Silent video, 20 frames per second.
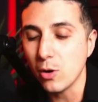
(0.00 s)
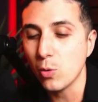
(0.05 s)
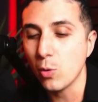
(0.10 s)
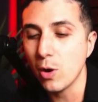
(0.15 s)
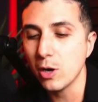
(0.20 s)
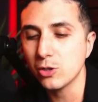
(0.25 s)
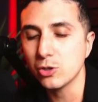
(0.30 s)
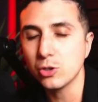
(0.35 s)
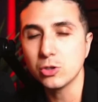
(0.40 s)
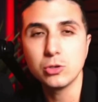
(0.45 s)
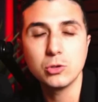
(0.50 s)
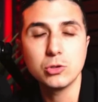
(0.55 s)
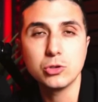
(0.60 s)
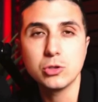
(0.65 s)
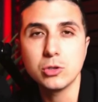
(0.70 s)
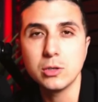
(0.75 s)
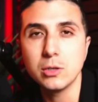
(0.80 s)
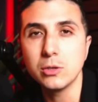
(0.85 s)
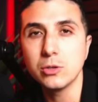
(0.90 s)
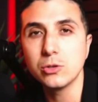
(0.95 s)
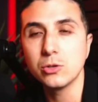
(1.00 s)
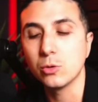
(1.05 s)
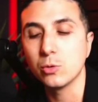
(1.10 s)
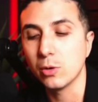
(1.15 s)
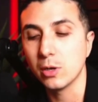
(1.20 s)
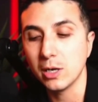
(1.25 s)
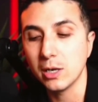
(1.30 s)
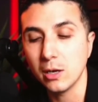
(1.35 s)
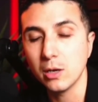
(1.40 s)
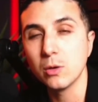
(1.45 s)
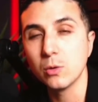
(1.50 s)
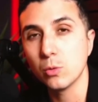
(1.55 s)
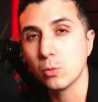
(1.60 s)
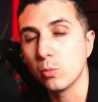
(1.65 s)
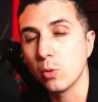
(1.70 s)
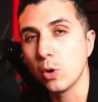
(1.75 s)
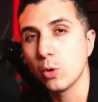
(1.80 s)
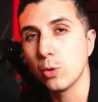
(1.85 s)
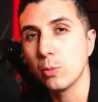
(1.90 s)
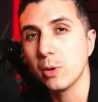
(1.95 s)
questions? 3.
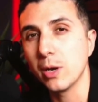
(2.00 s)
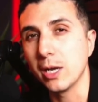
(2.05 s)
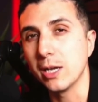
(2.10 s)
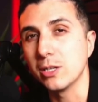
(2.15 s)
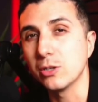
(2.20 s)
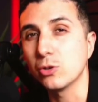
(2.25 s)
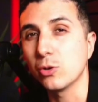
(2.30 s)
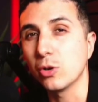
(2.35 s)
Role play and